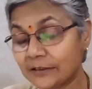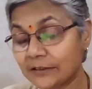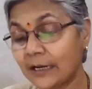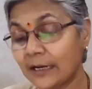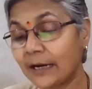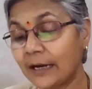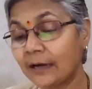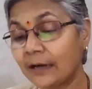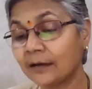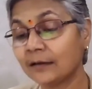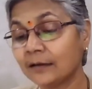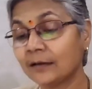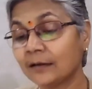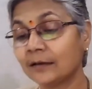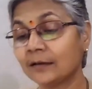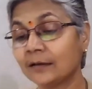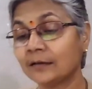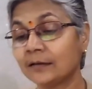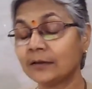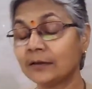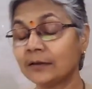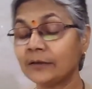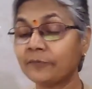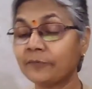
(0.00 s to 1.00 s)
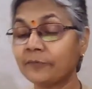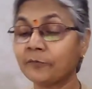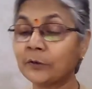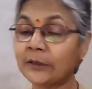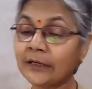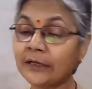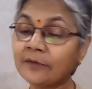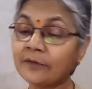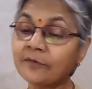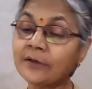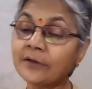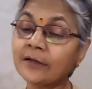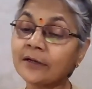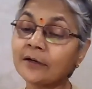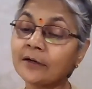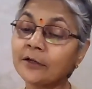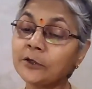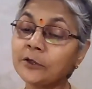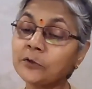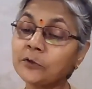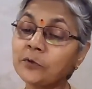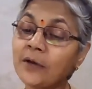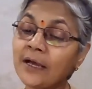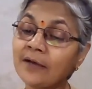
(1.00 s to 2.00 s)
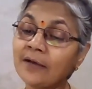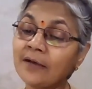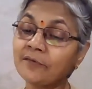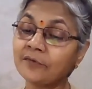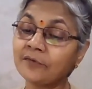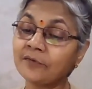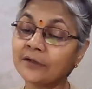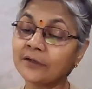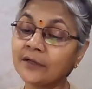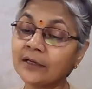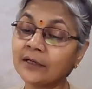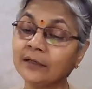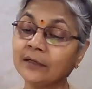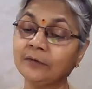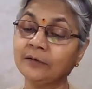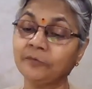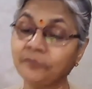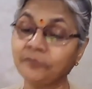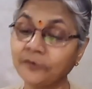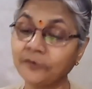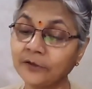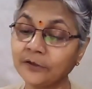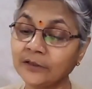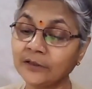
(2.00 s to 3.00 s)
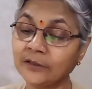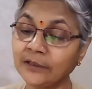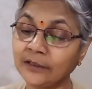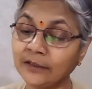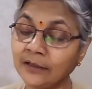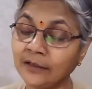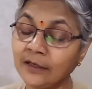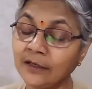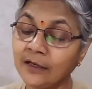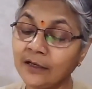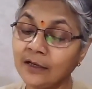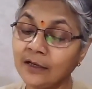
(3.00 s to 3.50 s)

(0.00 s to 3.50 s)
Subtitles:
And if whatever you have done for the